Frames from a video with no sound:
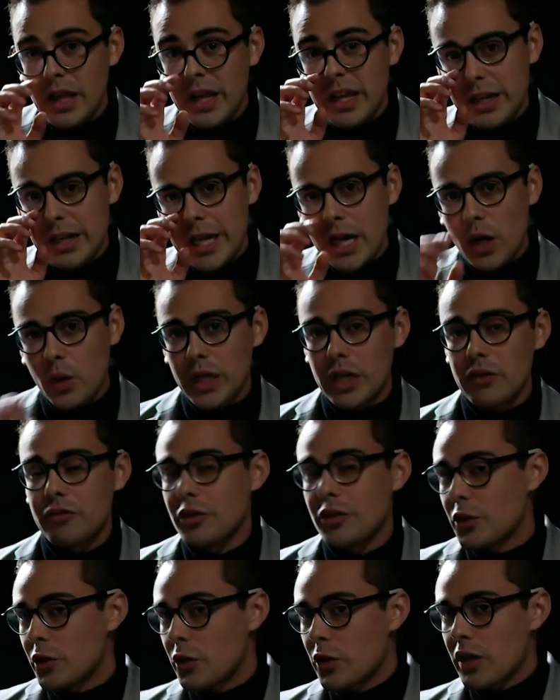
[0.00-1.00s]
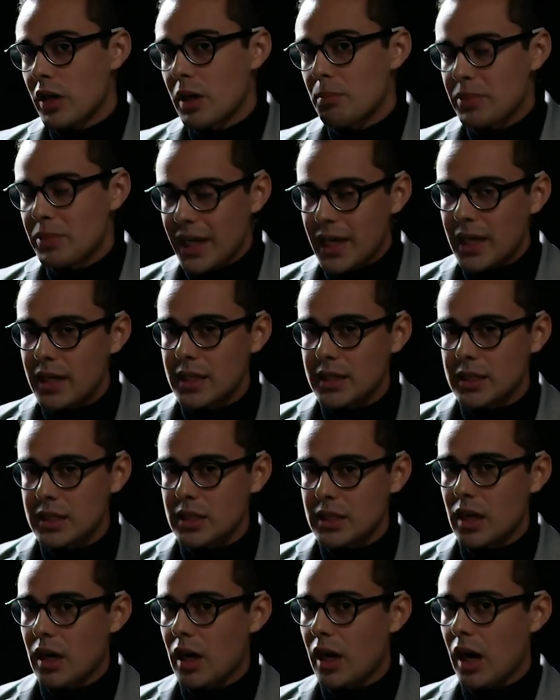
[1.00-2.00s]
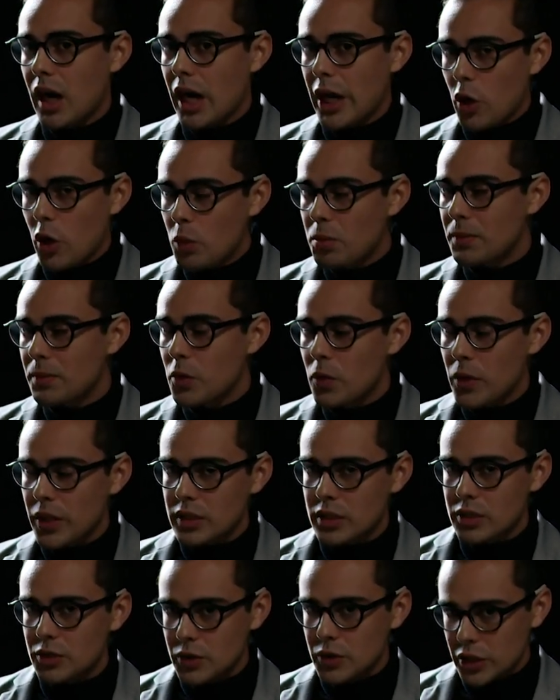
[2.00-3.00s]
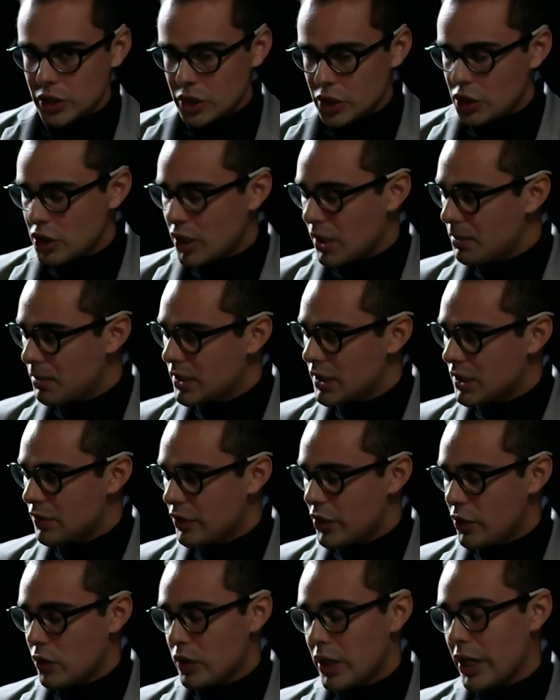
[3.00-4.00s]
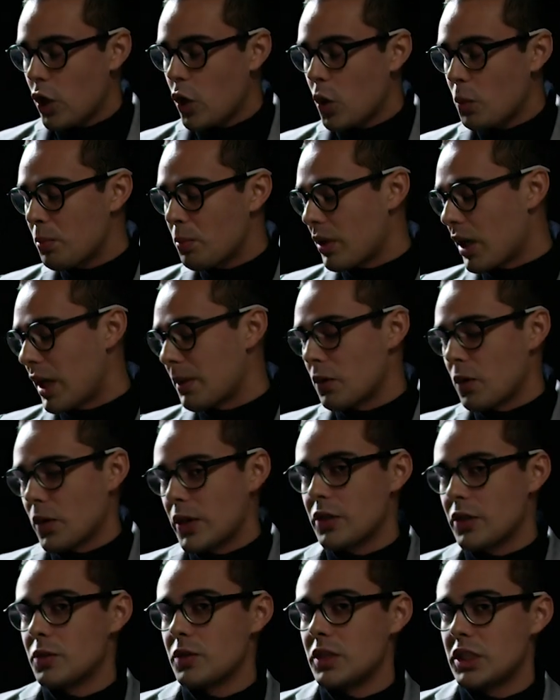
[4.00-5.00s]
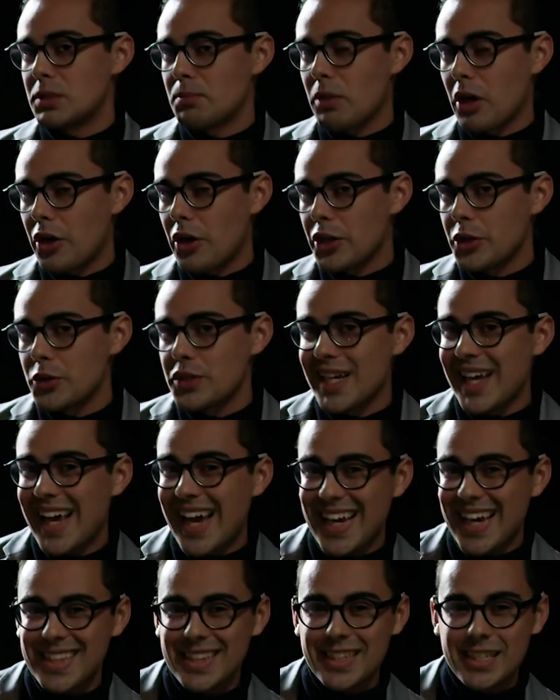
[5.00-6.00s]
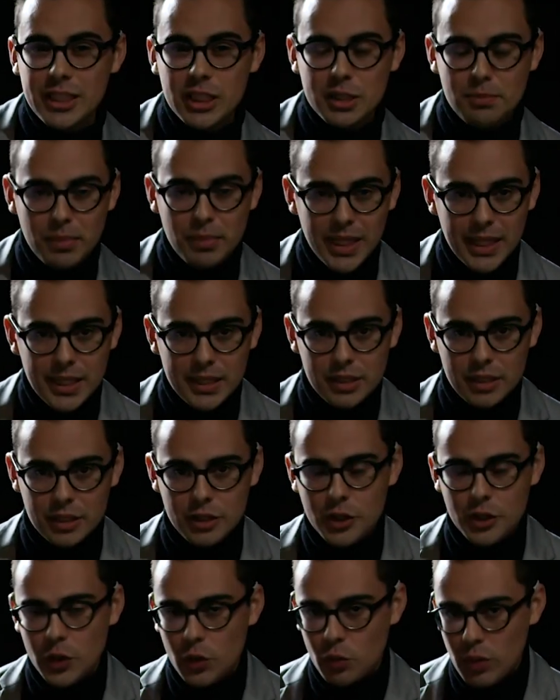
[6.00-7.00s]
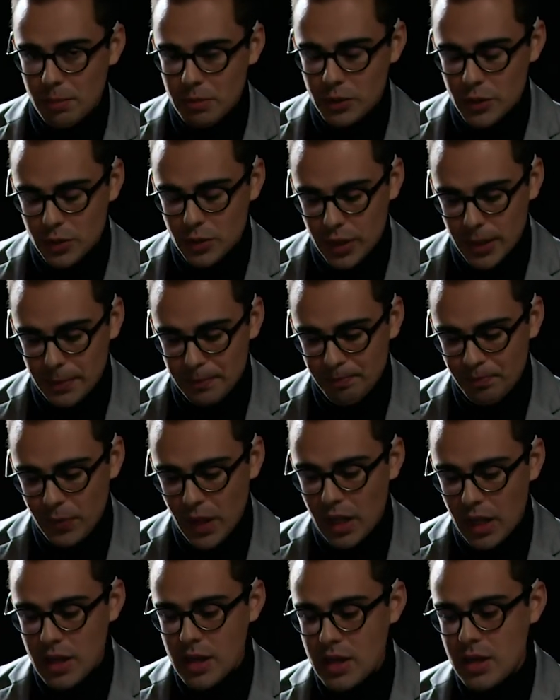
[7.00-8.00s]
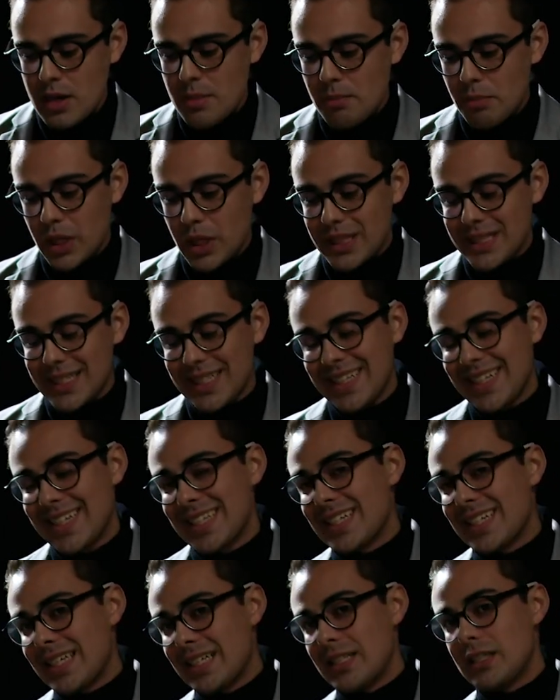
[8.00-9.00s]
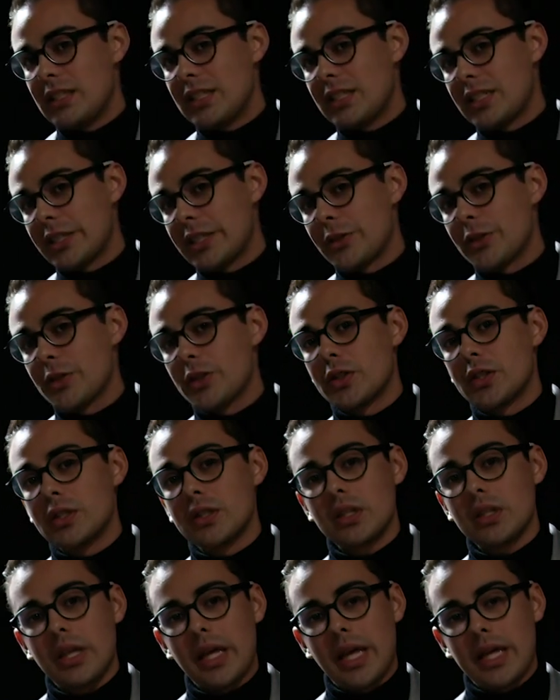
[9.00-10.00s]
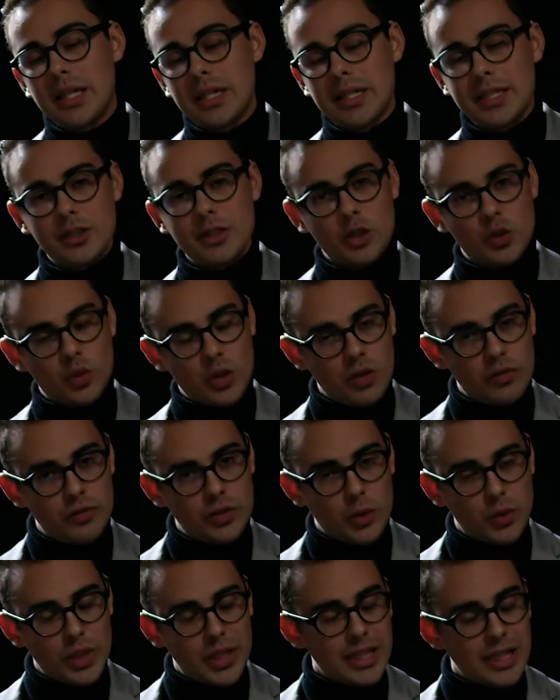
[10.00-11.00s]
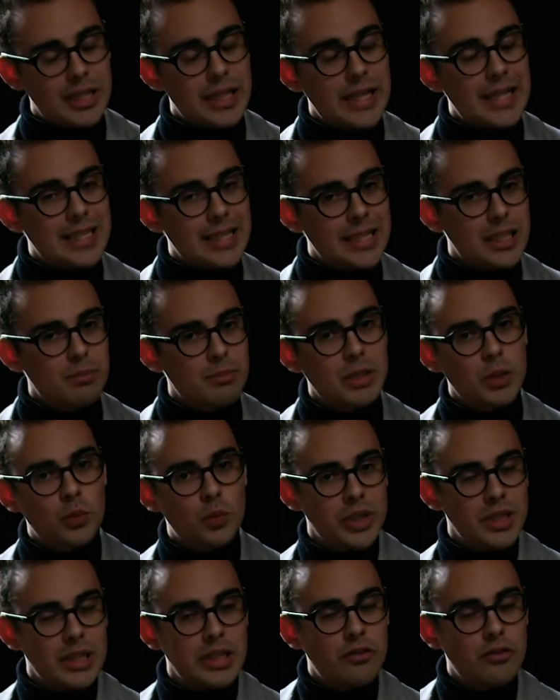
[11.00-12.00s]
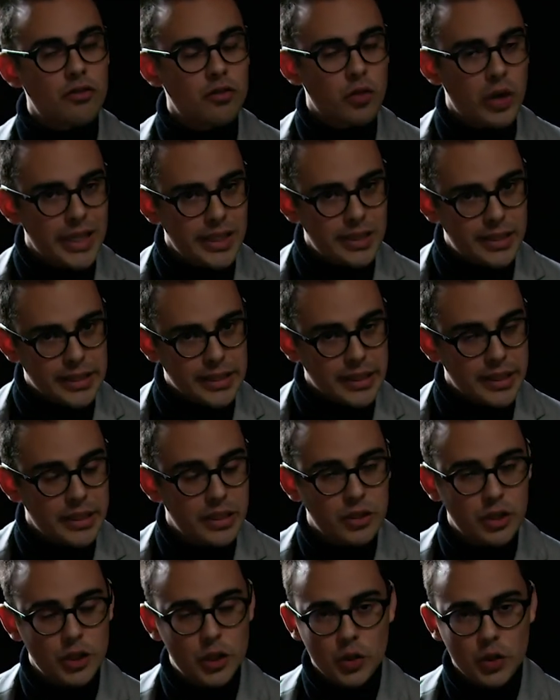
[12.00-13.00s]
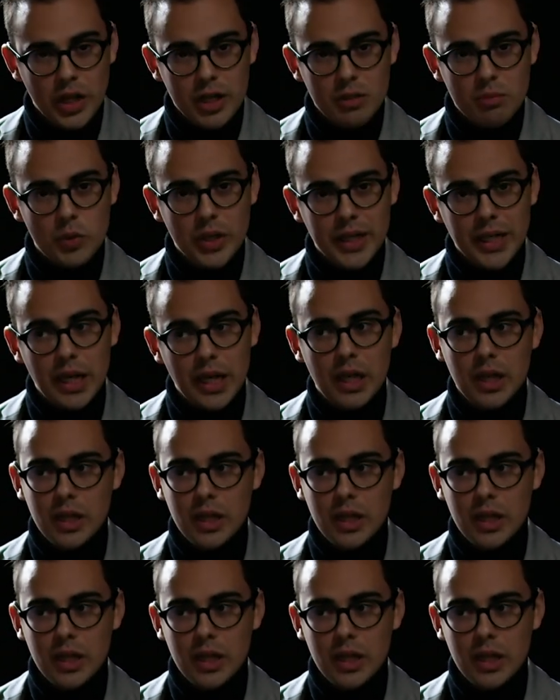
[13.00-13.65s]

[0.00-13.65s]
Now, if you're a pianist, I hope I'm going to do a good job in this video, and I hope I'm going to inspire you to add this piece to your repertoire. But it is serial and it is 12-tone, and it can be really frightening to try to bring